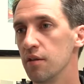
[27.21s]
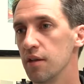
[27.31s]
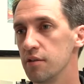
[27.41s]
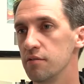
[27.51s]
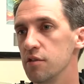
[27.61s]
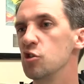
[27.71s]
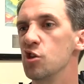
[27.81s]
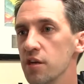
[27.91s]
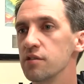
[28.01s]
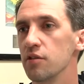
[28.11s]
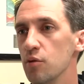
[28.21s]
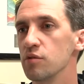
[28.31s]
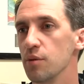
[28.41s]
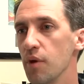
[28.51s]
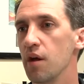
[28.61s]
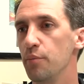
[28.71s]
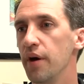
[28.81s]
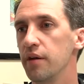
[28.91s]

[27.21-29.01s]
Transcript: that suggests that there was some kind of bite.